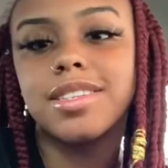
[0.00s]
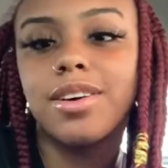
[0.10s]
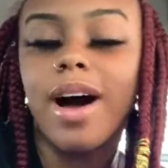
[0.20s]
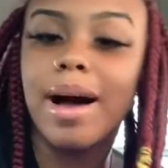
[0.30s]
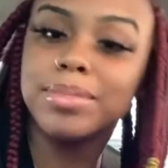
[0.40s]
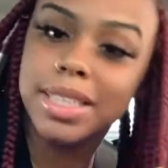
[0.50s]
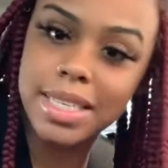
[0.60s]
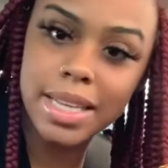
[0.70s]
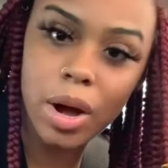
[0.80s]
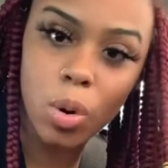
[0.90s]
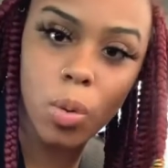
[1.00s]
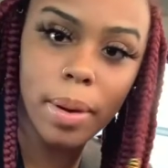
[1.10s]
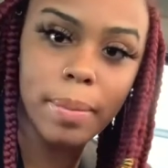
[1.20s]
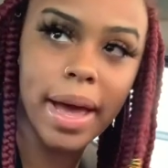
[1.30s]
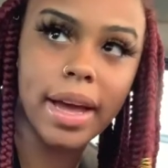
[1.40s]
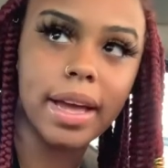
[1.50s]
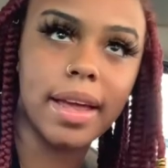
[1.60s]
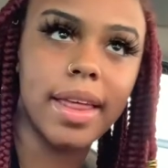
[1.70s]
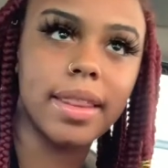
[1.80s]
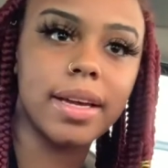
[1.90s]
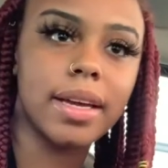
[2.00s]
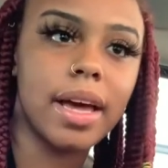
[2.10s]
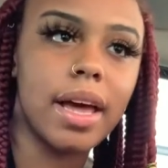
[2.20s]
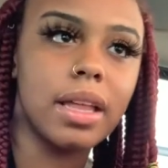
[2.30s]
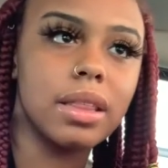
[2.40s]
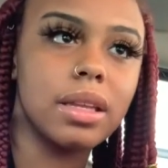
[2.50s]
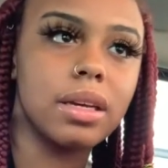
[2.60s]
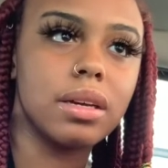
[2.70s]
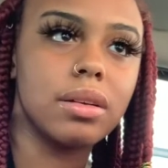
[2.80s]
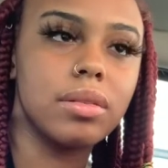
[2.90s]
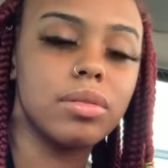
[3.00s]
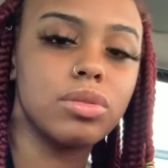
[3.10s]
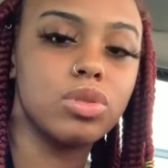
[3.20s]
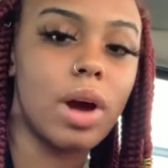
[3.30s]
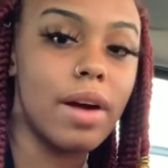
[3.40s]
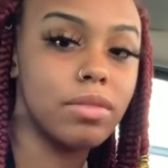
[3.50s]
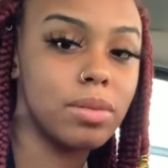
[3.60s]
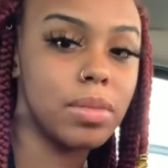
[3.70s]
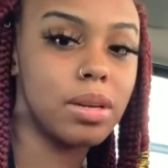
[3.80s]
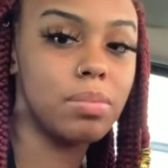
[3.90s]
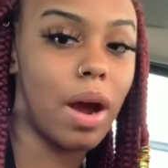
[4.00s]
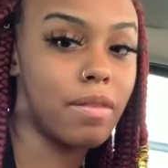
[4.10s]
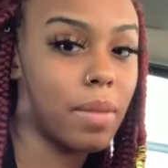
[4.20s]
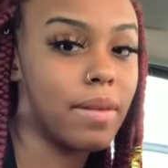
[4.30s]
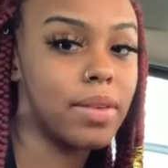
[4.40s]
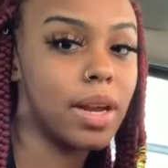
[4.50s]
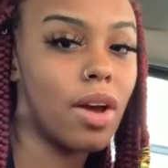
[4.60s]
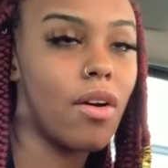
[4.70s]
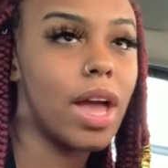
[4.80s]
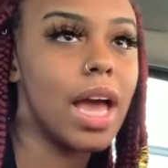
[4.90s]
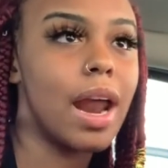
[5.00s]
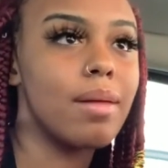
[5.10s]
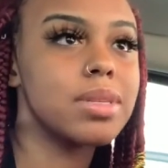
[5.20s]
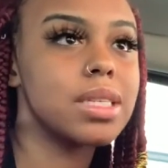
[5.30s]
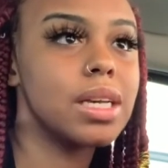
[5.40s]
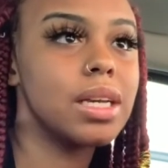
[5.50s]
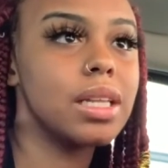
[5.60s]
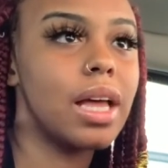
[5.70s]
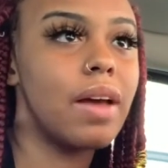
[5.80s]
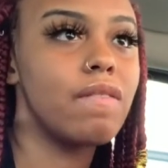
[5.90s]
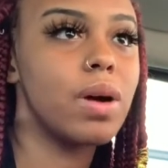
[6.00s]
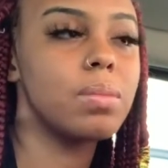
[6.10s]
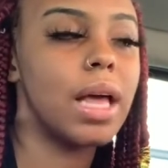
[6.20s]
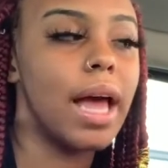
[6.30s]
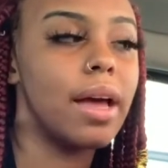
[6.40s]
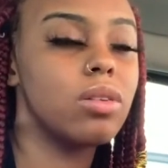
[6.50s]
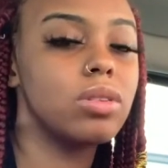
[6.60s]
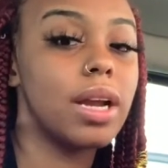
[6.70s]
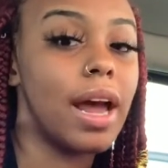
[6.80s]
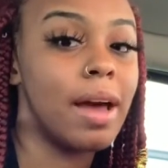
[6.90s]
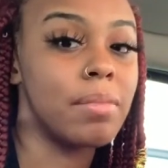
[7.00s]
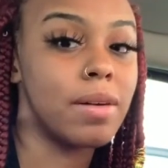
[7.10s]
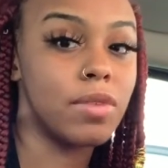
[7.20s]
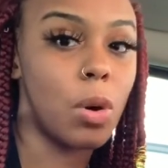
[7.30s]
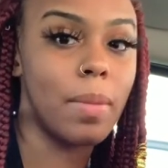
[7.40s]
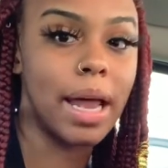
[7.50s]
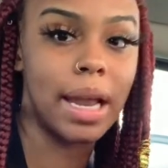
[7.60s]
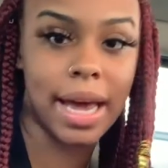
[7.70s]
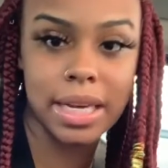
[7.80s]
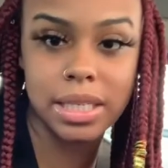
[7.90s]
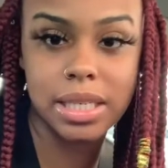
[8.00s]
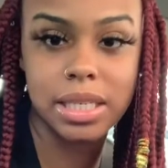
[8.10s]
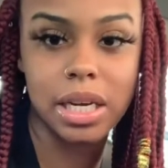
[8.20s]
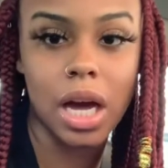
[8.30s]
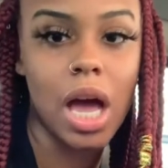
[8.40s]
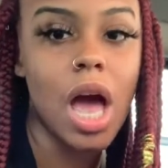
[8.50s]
so i'm just now going back and looking at the drive with me part of my video and i'm seeing that from the angle that i have my phone my lashes look